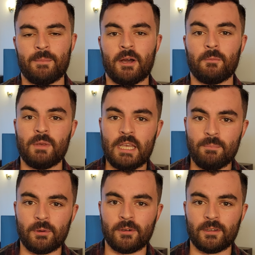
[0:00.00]
about
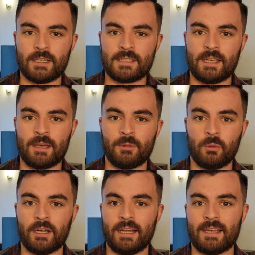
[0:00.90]
people as I am in
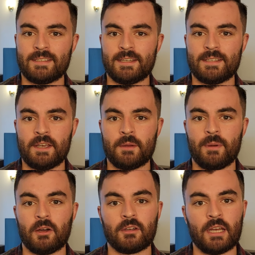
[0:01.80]
what it has to say
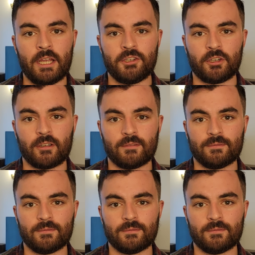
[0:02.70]
about nature.